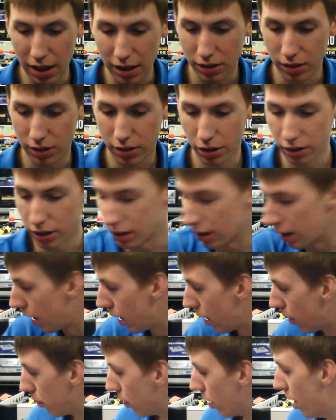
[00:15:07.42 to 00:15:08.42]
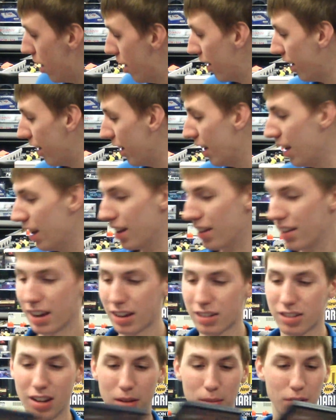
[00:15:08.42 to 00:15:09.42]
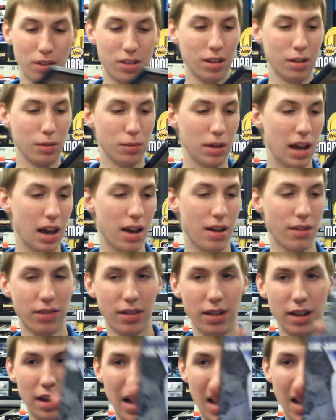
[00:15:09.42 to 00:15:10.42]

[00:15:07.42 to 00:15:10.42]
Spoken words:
an Ace Attorney game. Next up, let's see, we have